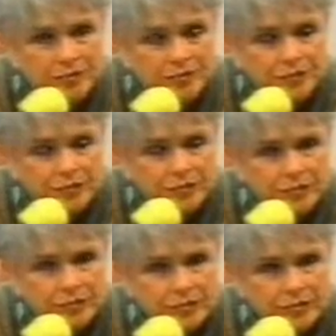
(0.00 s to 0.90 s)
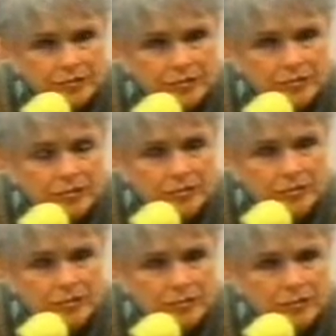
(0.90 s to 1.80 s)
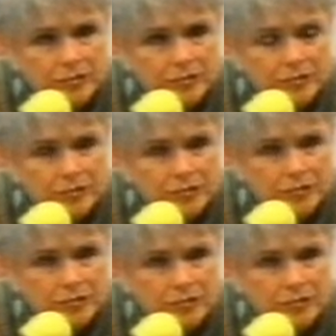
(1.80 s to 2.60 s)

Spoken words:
(silence)